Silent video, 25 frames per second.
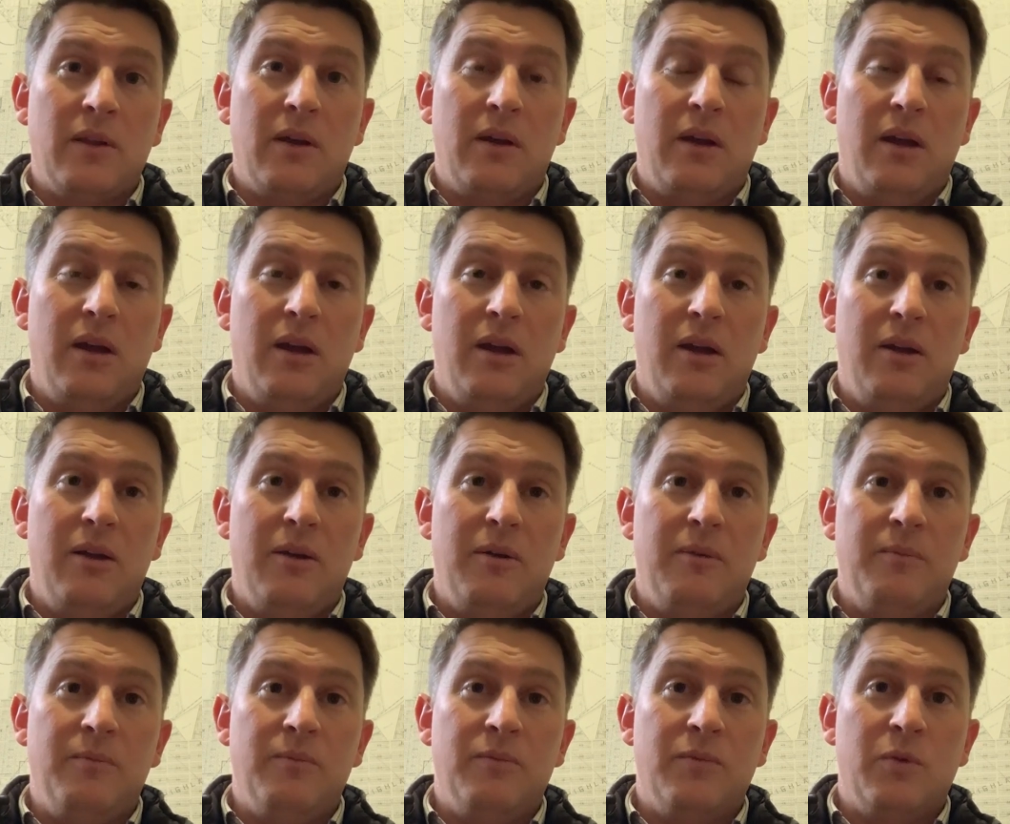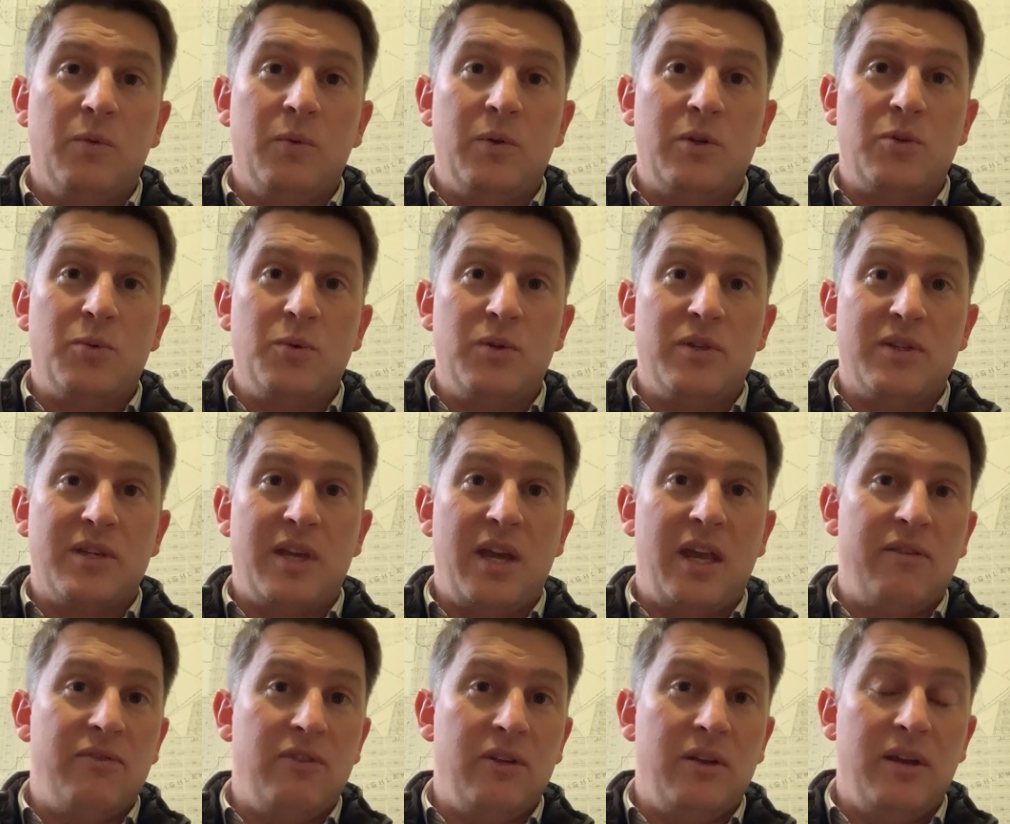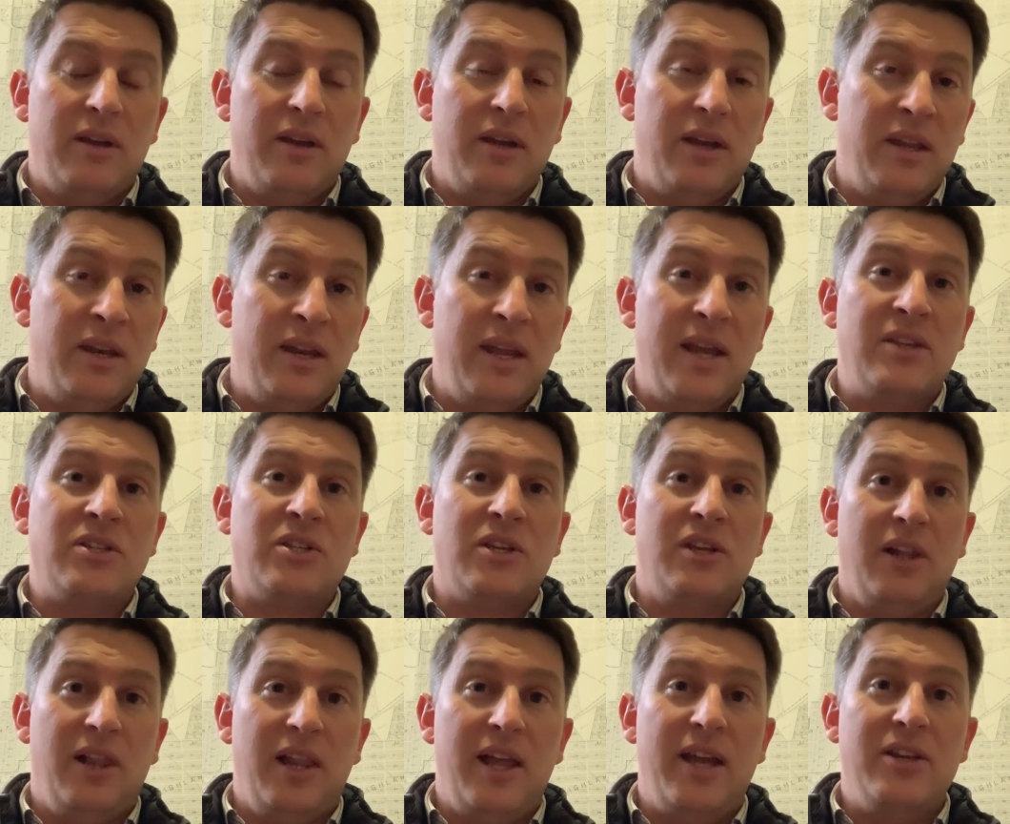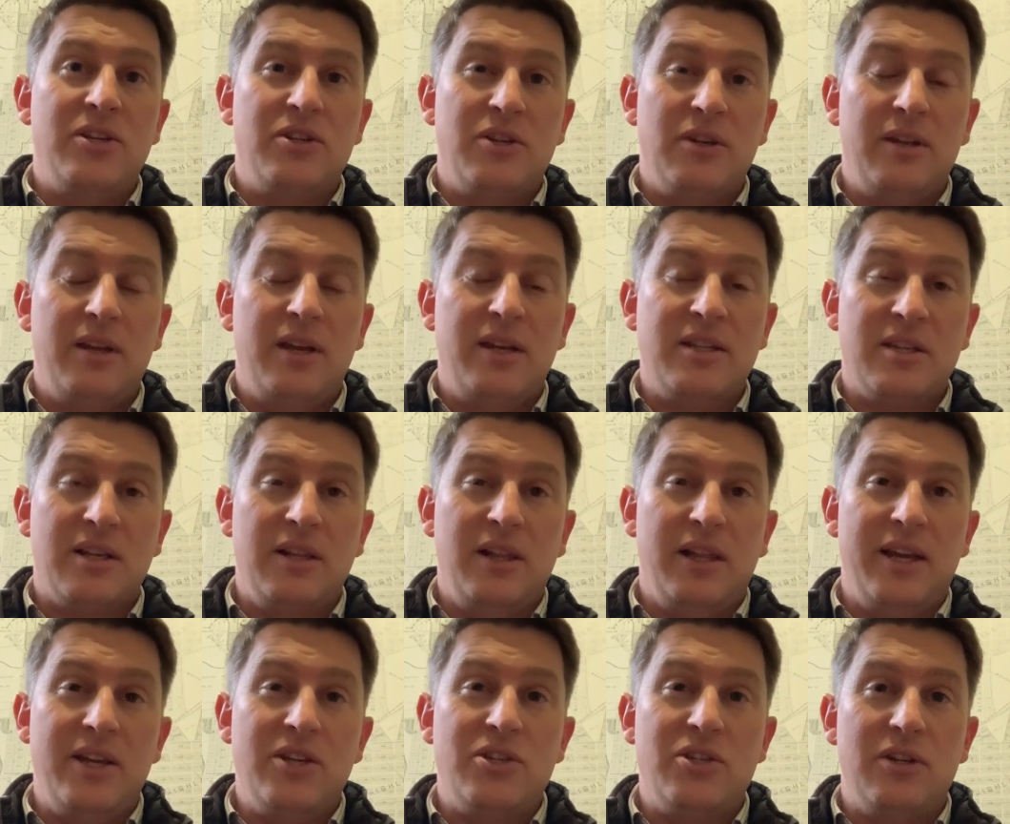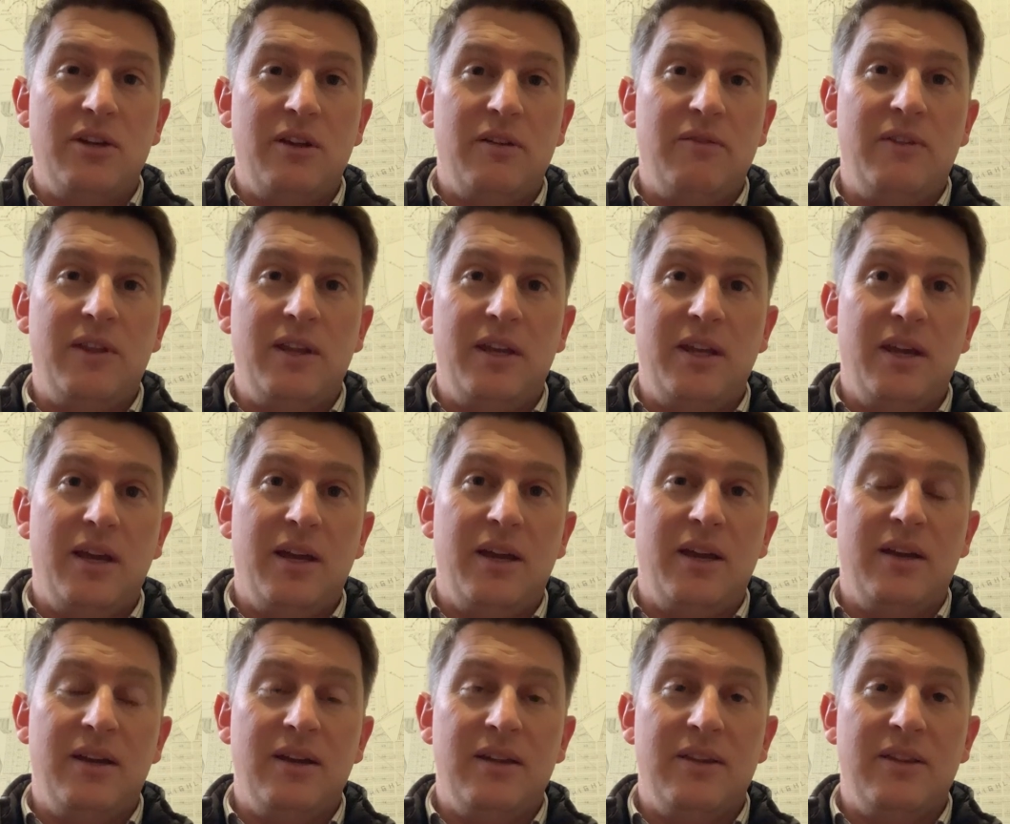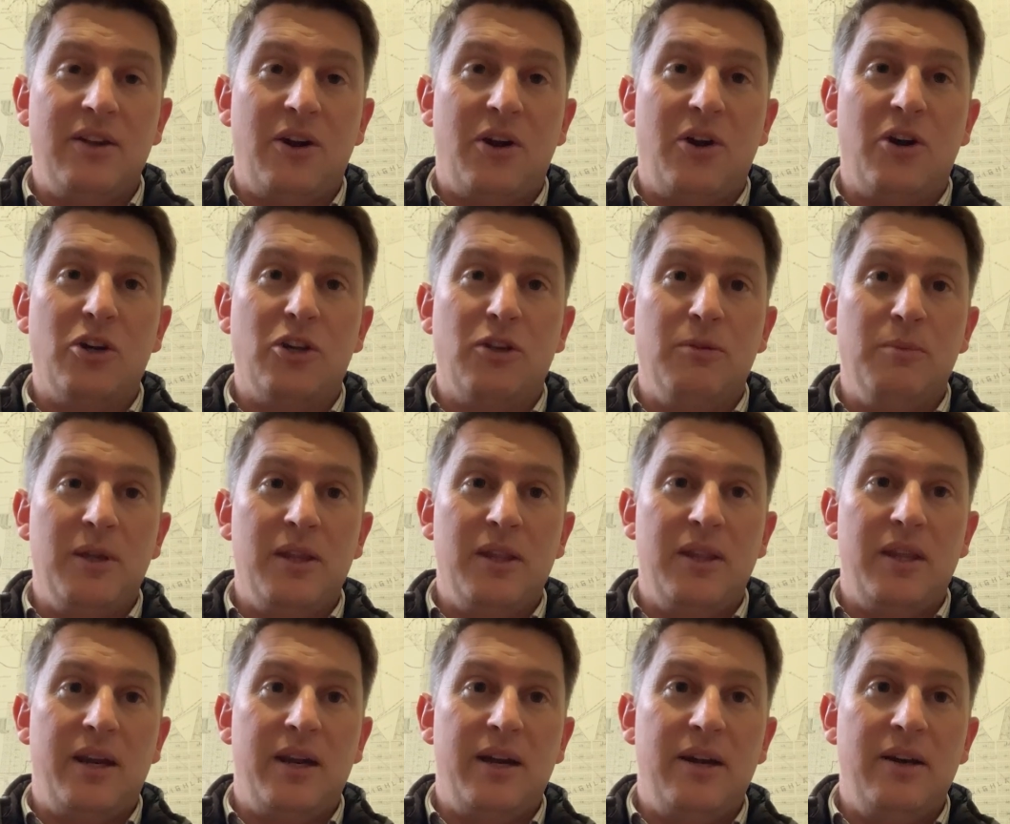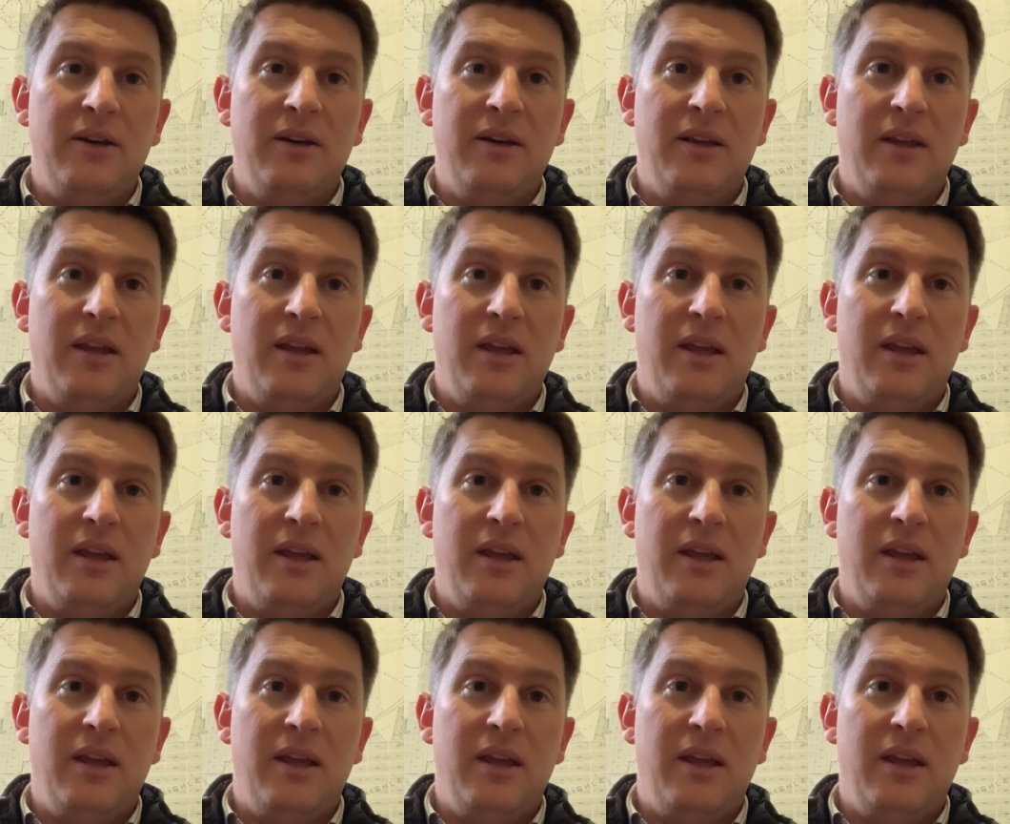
um, which was kind of a, an escalation, escalation of the, uh, the argument there.